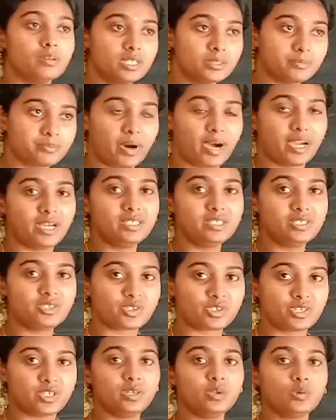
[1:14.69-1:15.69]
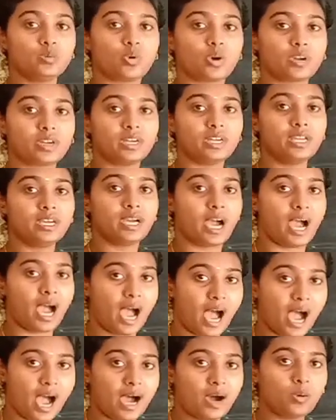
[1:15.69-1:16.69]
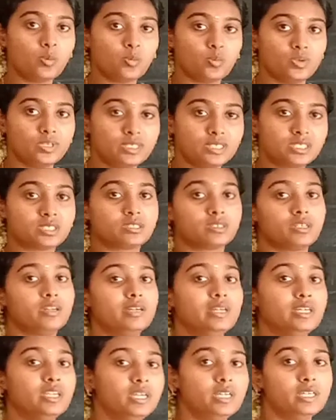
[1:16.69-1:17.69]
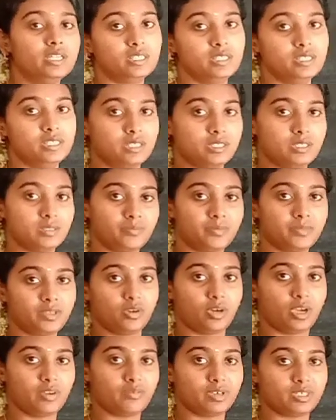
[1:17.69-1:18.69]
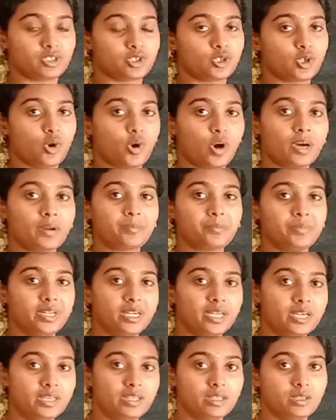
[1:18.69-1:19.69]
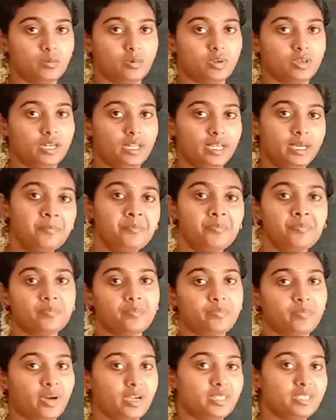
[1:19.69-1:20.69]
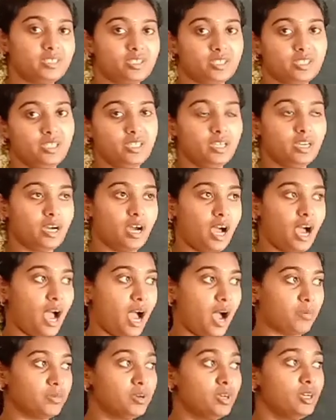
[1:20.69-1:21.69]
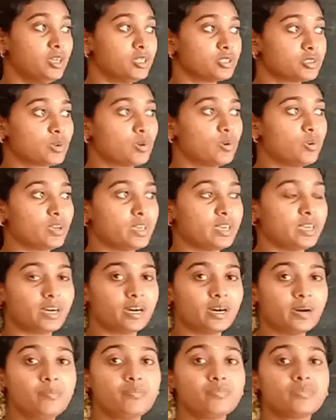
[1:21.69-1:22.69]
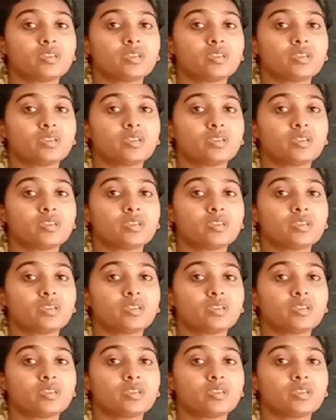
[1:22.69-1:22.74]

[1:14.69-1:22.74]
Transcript: pine tree only have its needle. Okay, a sharp needle only pine tree have. So here